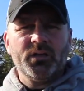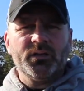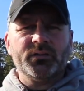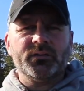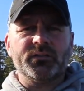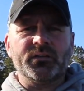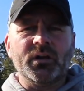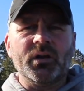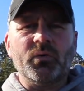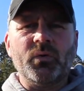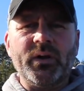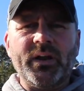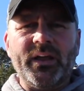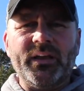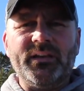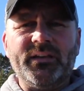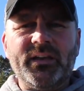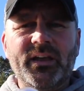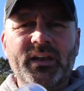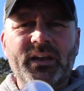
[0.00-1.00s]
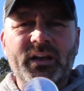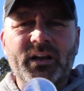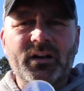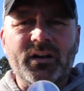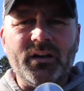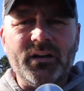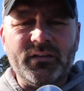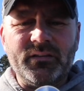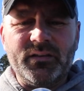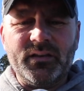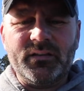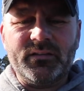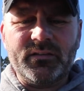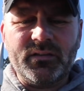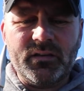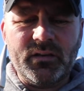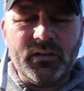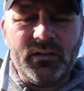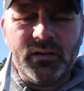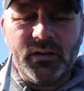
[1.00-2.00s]
So now what I did here is
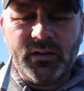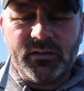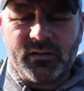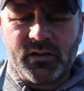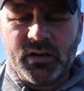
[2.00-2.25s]
it's